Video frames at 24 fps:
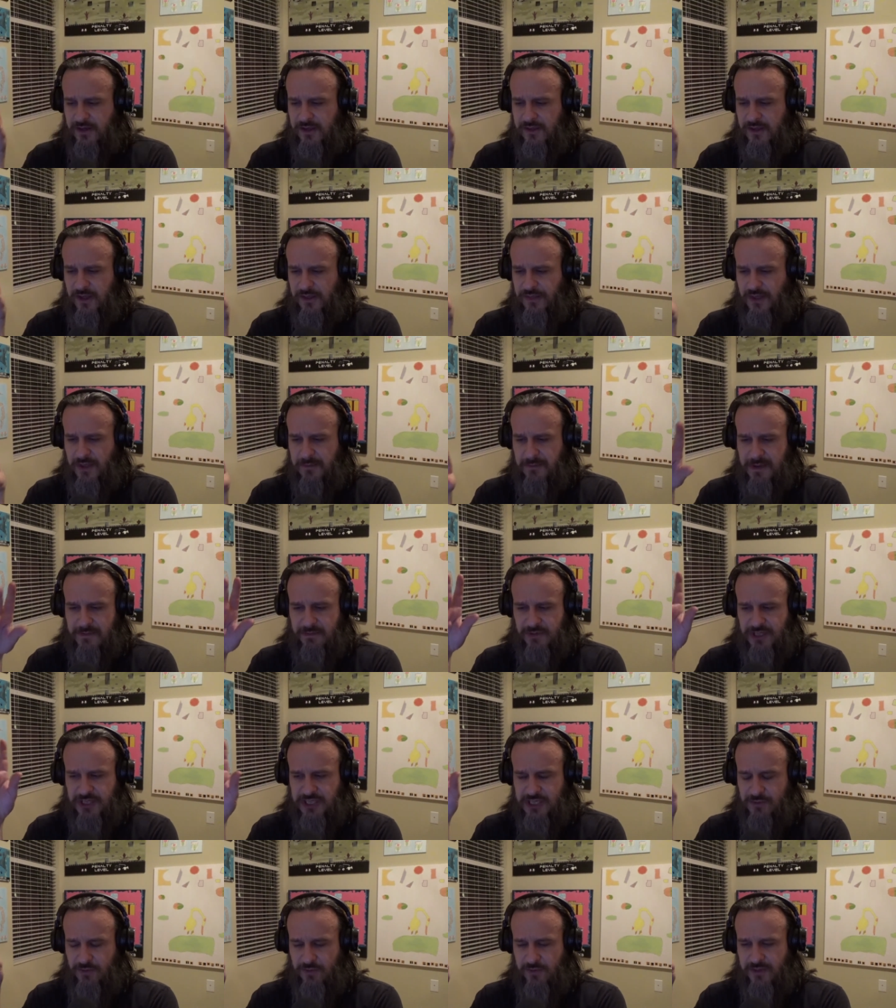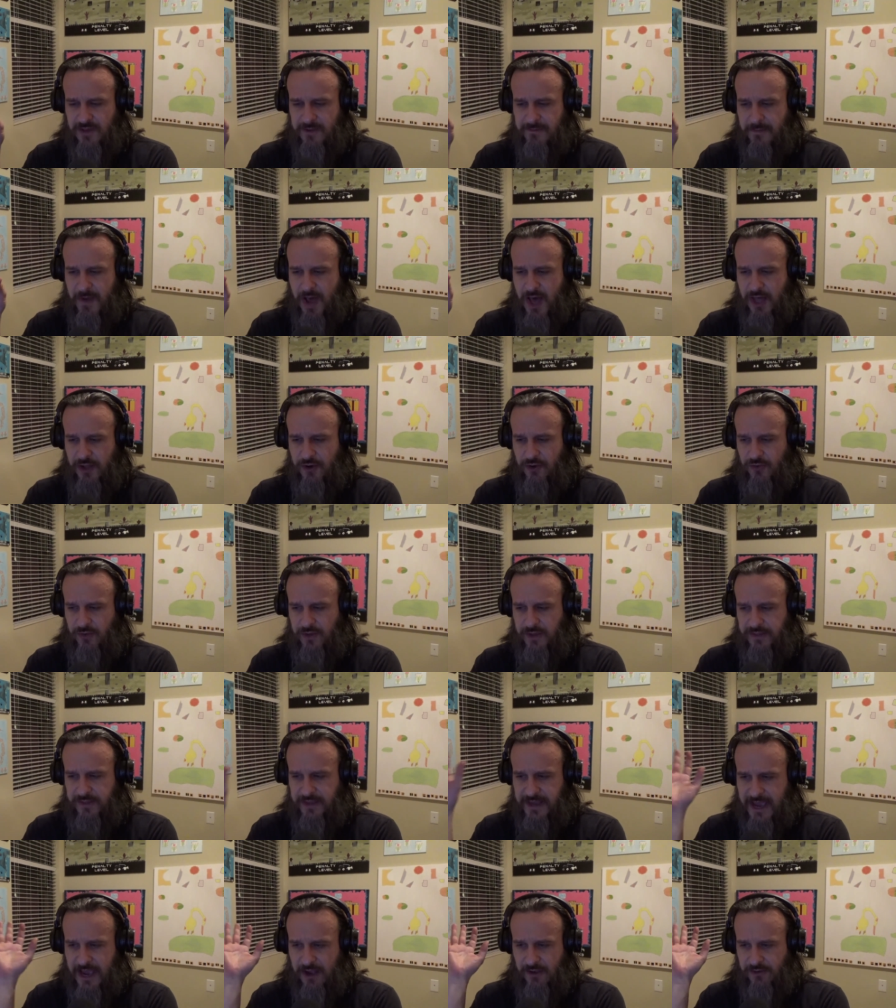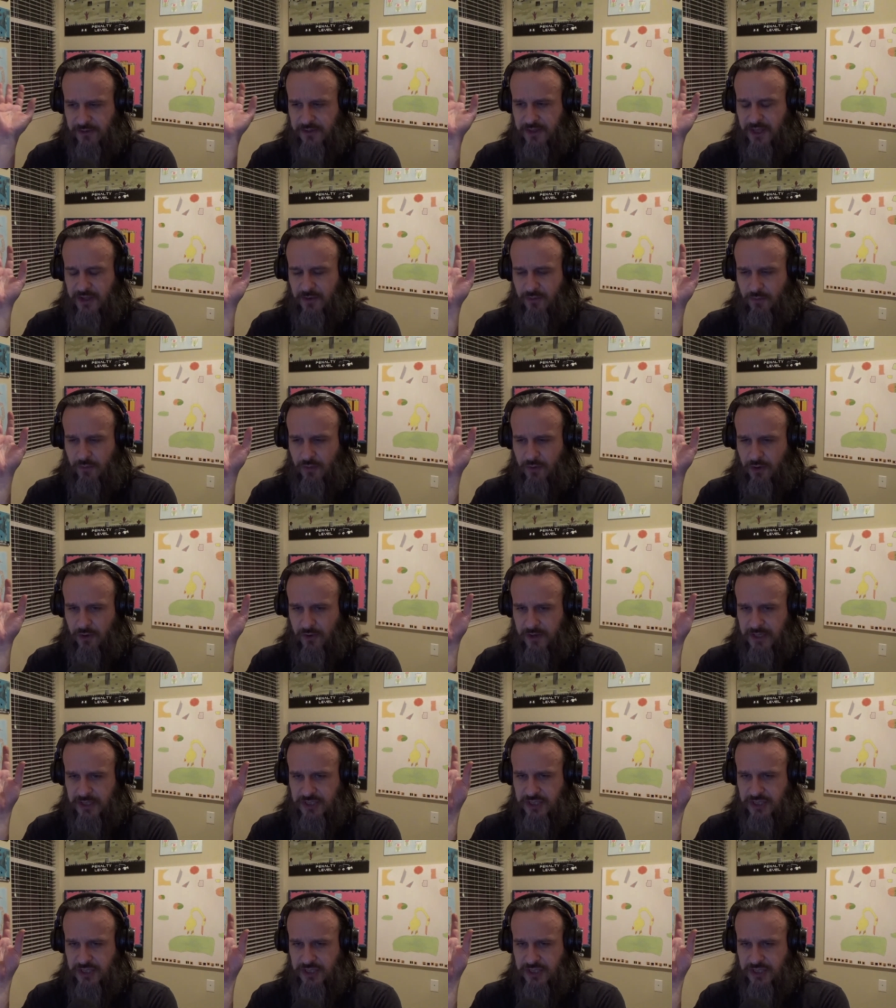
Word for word: because I thought maybe she was a model in the outside world,